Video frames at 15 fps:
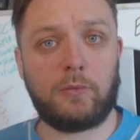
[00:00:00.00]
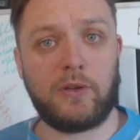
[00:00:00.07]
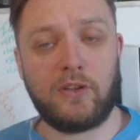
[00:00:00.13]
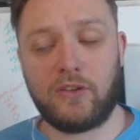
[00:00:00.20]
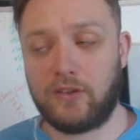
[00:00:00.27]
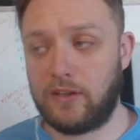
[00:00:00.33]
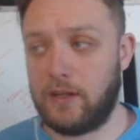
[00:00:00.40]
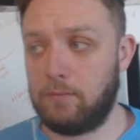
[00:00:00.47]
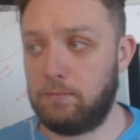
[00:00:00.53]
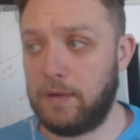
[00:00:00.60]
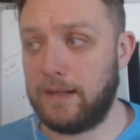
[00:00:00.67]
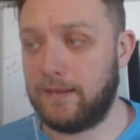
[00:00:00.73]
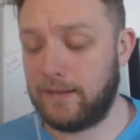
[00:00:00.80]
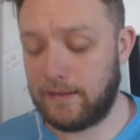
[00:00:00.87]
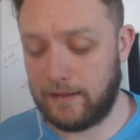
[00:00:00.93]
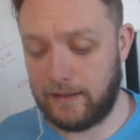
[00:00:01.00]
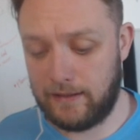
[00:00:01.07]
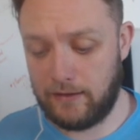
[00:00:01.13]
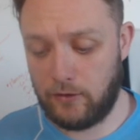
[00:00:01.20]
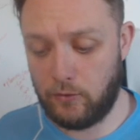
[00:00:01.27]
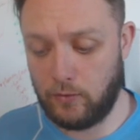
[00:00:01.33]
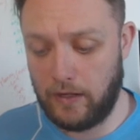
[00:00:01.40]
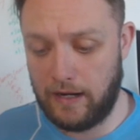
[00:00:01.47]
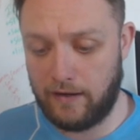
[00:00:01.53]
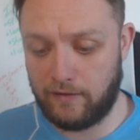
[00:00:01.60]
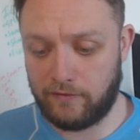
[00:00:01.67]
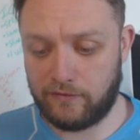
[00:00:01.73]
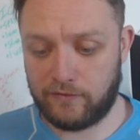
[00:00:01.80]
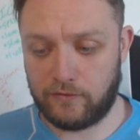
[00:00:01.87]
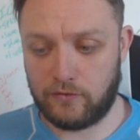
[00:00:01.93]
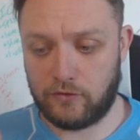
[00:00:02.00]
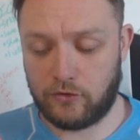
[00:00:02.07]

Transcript: because basically you have